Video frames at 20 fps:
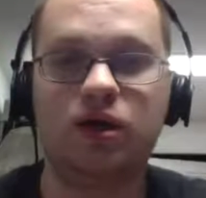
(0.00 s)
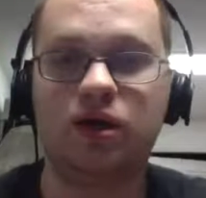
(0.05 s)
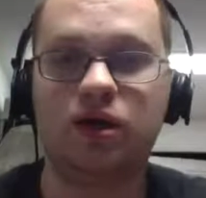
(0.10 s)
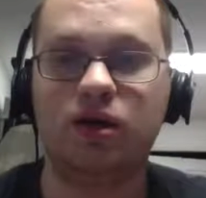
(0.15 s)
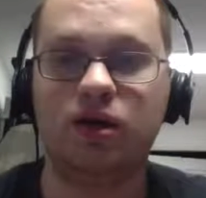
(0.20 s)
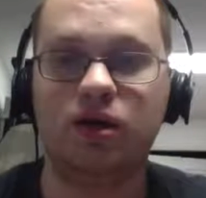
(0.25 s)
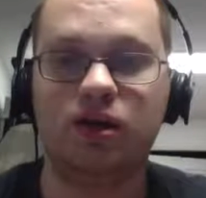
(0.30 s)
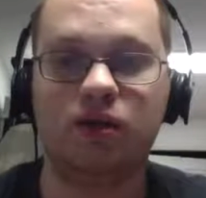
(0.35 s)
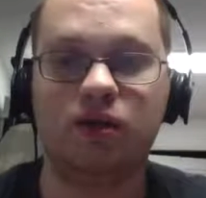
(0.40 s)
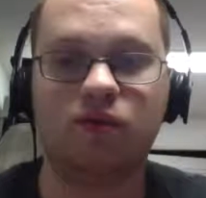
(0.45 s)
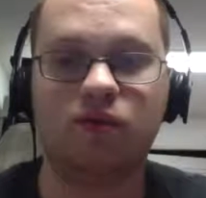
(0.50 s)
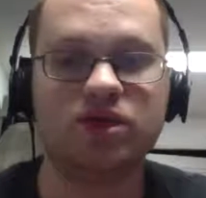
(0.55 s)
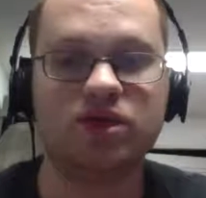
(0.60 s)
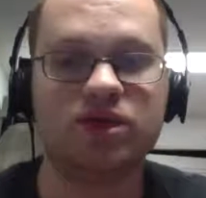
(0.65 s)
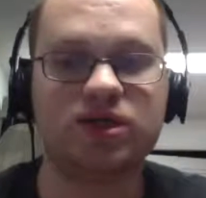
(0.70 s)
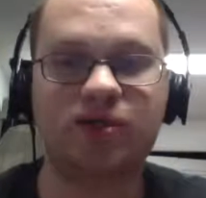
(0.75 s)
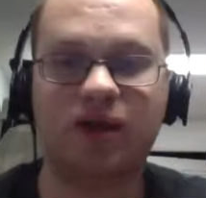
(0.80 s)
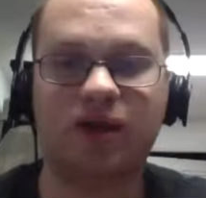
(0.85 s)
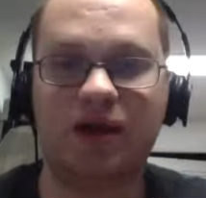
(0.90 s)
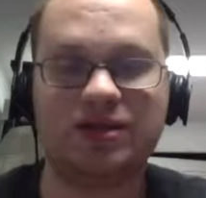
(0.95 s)
there wasn't going
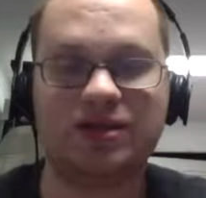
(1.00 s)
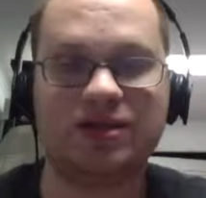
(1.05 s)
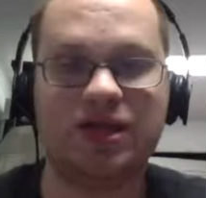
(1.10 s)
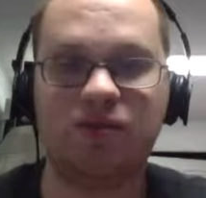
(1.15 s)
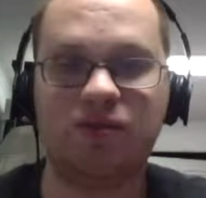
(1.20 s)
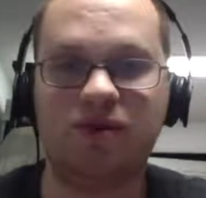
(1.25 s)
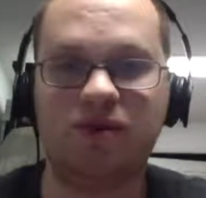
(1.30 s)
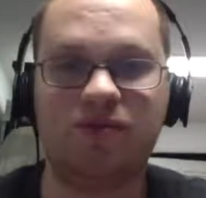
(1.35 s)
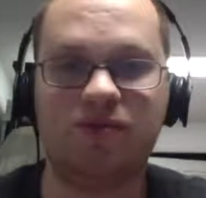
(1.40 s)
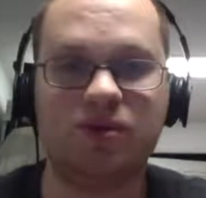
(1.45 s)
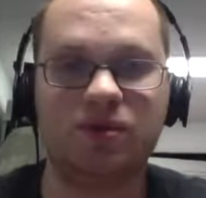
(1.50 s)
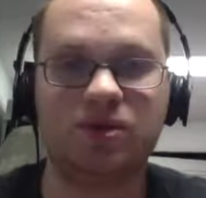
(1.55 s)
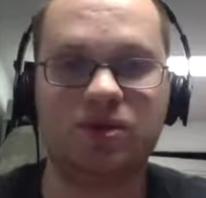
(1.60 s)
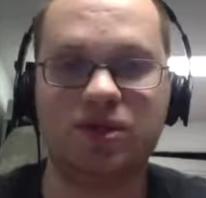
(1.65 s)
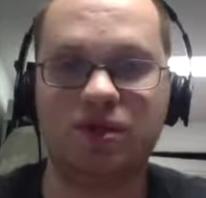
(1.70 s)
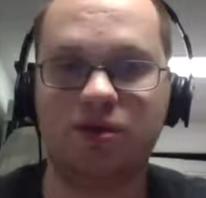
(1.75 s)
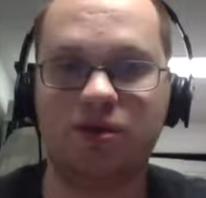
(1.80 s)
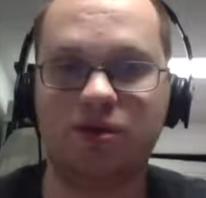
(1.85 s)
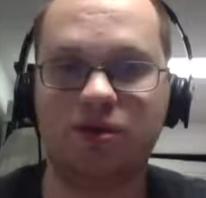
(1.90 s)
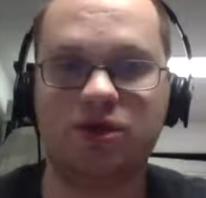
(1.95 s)
to be a lot to take away from this
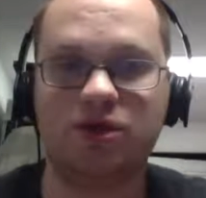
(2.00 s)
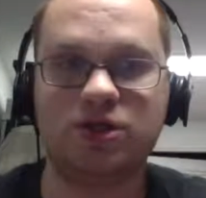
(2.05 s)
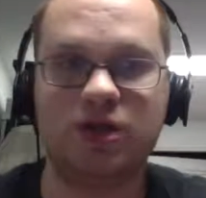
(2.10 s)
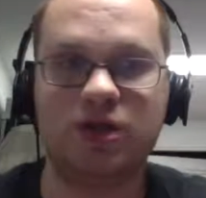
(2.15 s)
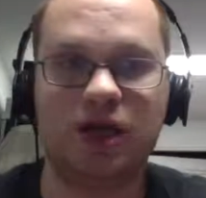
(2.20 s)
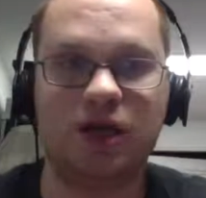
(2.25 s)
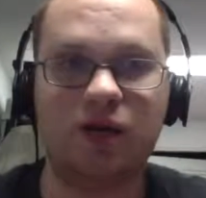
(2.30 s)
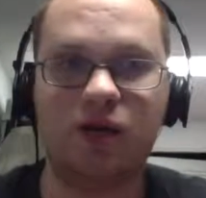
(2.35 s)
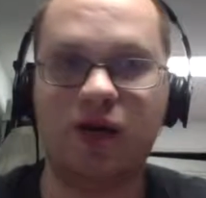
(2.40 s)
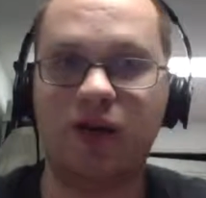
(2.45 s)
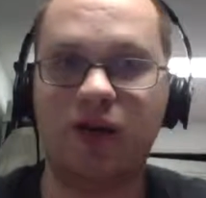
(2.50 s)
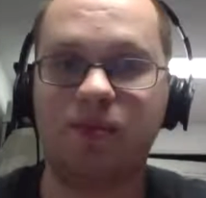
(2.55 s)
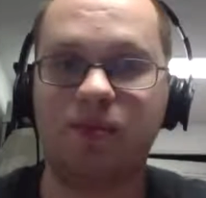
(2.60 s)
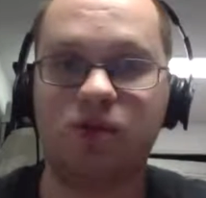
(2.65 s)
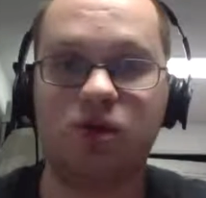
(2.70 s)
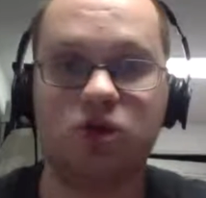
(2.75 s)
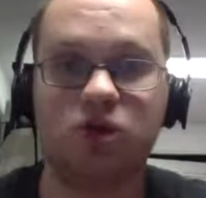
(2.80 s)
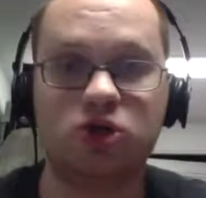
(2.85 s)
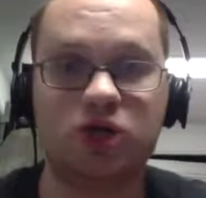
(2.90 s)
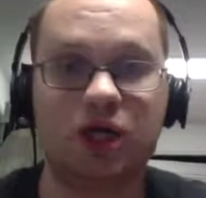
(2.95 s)
series anyway, but
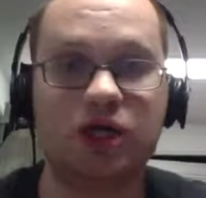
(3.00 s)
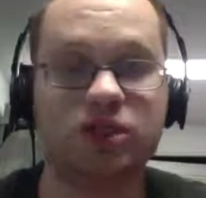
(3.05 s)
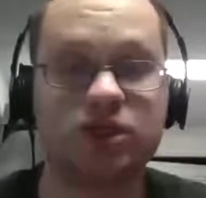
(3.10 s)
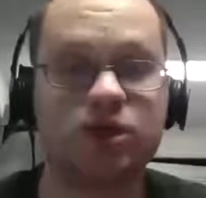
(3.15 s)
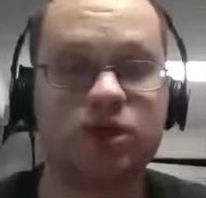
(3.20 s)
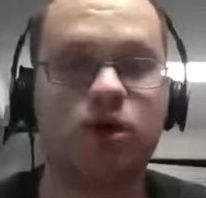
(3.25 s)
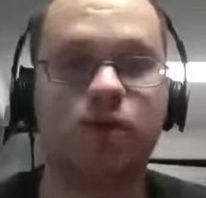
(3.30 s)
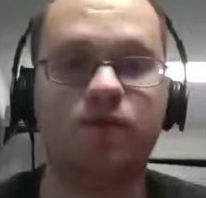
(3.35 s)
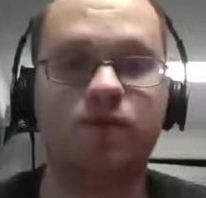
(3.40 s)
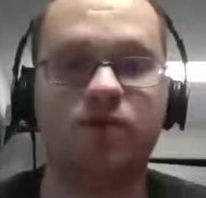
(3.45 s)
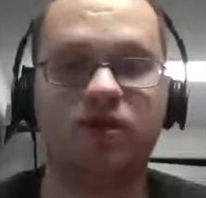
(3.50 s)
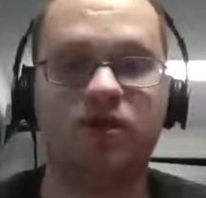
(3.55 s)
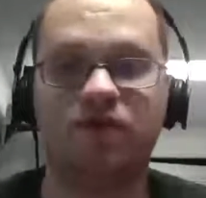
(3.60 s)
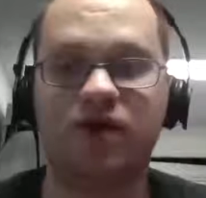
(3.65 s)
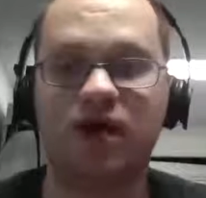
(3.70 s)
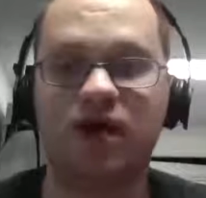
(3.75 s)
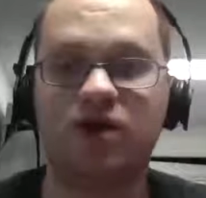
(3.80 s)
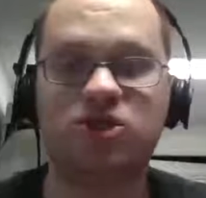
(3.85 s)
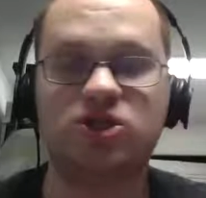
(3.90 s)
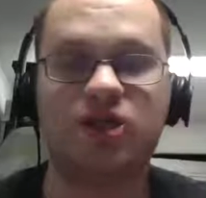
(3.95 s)
your chance at home field
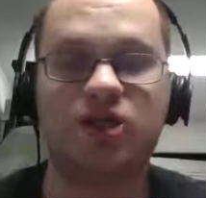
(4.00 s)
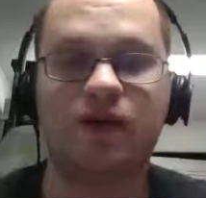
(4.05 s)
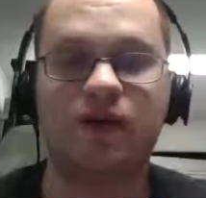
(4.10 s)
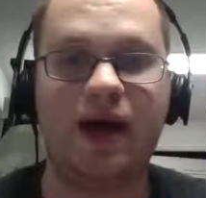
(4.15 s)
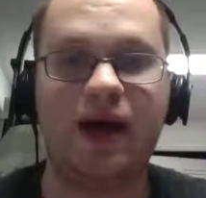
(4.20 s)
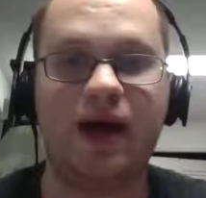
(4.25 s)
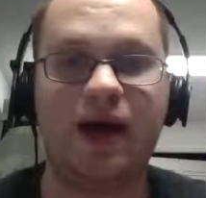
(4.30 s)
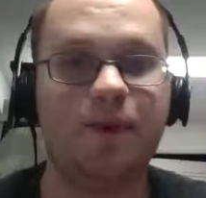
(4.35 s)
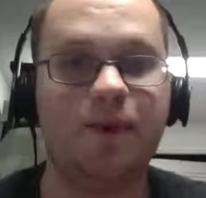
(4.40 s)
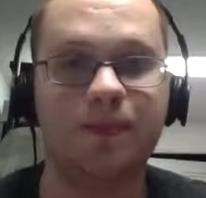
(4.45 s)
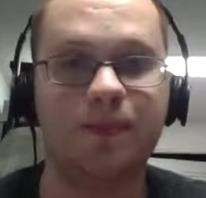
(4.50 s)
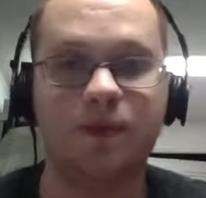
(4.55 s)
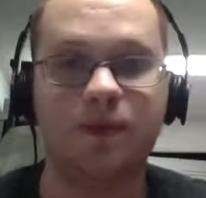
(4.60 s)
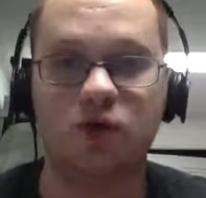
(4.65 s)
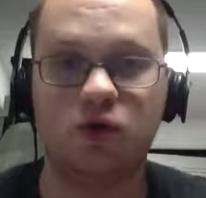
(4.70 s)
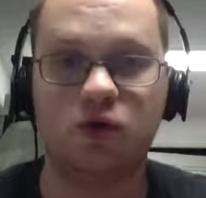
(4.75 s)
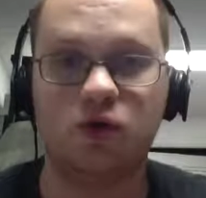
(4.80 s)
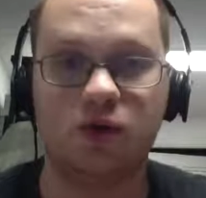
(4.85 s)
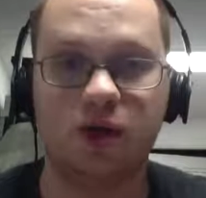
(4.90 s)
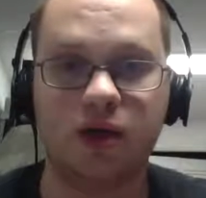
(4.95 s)
advantage is now out the
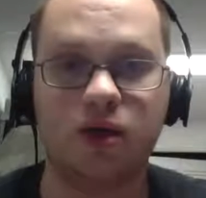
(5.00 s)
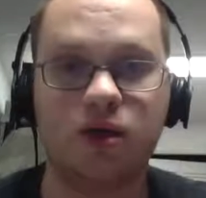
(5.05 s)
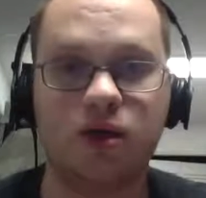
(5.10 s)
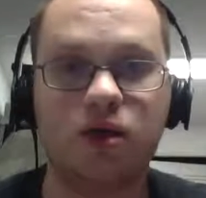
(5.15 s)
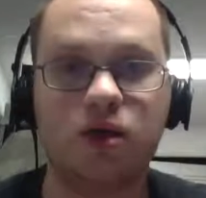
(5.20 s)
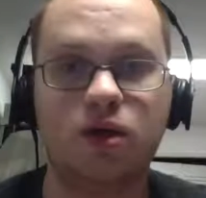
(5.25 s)
door.